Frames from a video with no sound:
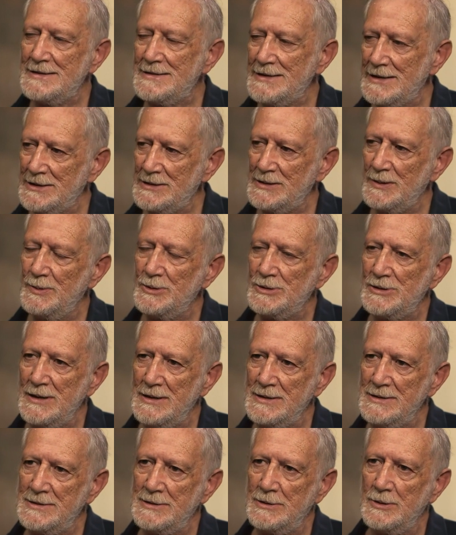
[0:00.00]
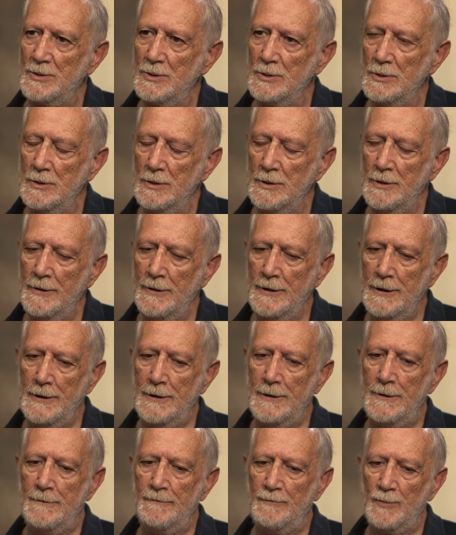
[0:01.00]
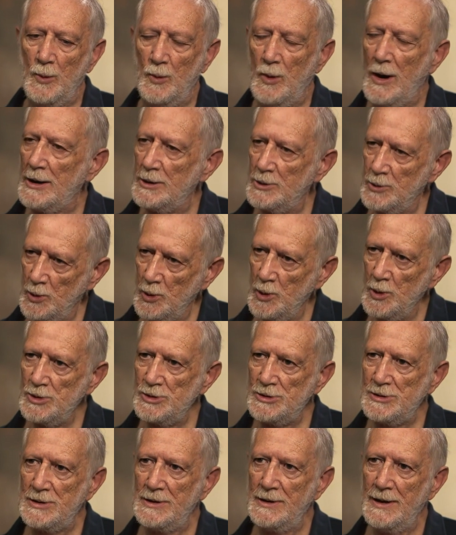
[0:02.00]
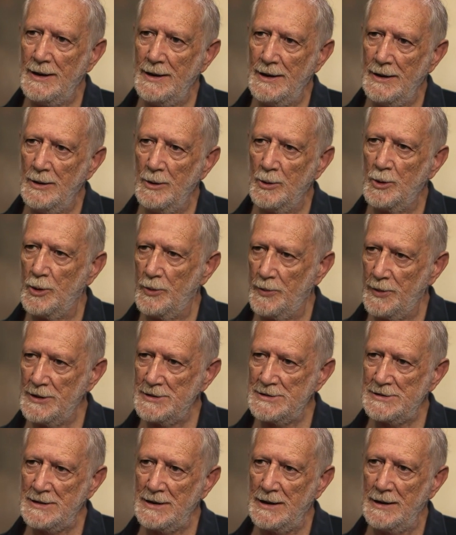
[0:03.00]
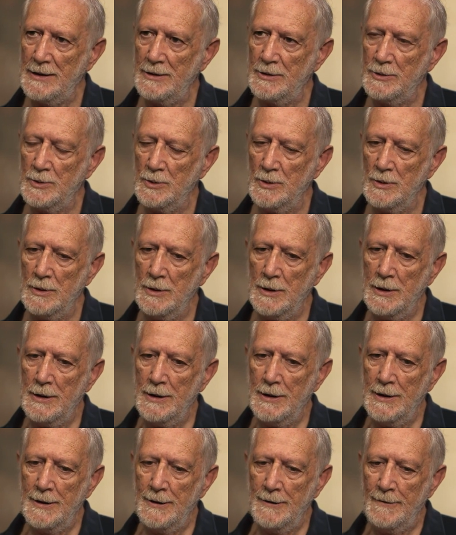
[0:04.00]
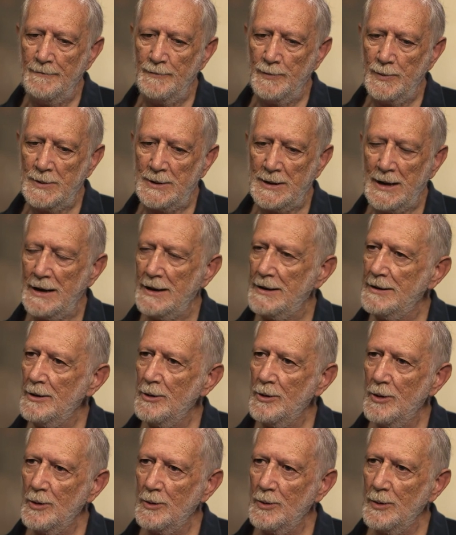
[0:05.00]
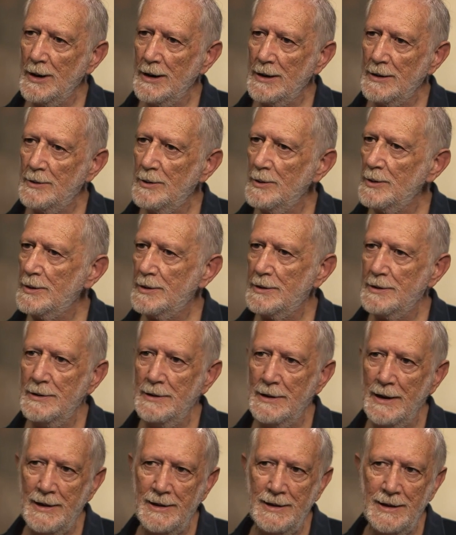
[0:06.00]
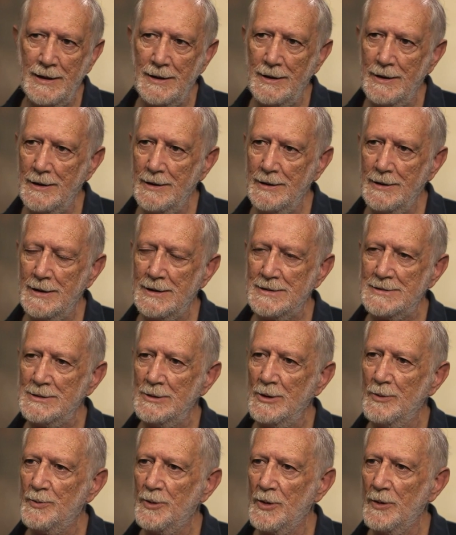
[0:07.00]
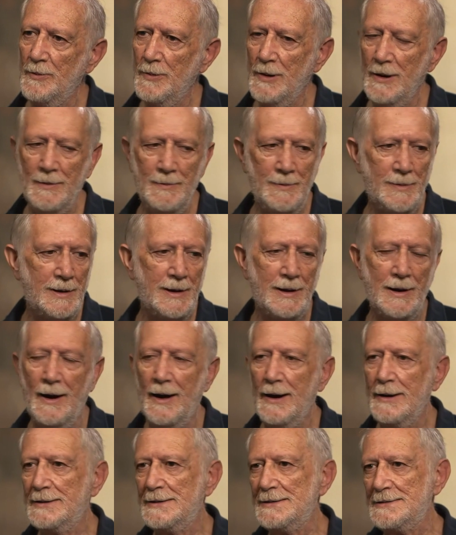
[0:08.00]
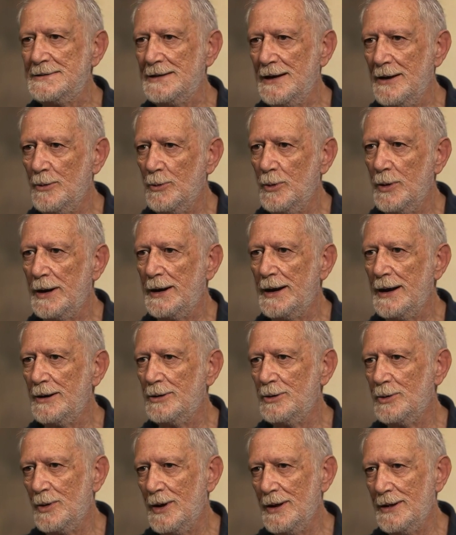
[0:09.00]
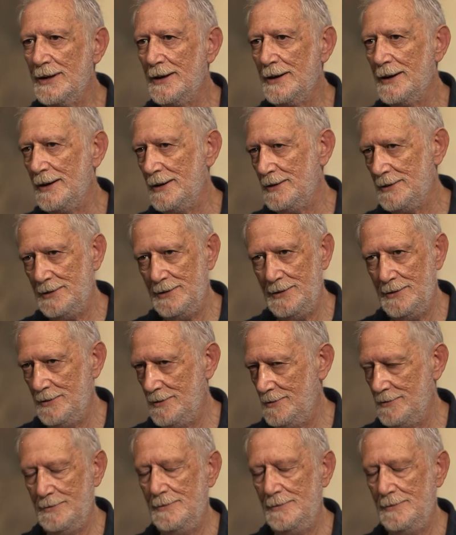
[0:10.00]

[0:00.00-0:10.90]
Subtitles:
these exhibitions to whitewash the occupation and to tell the whole world, look, nothing, there is no problem here, artists are working together. And